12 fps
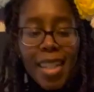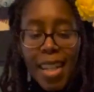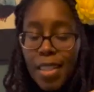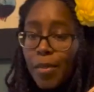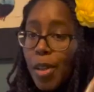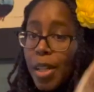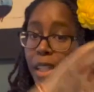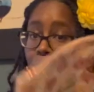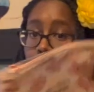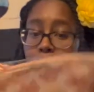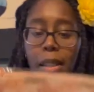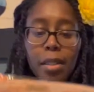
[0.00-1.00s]
That's very
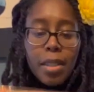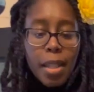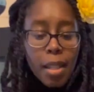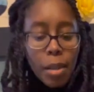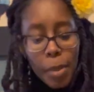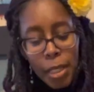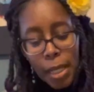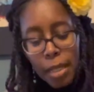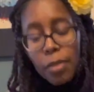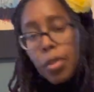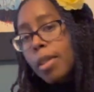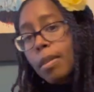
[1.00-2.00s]
cute. That looks like it'll be nice
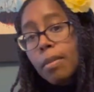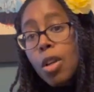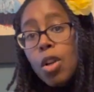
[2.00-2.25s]
for like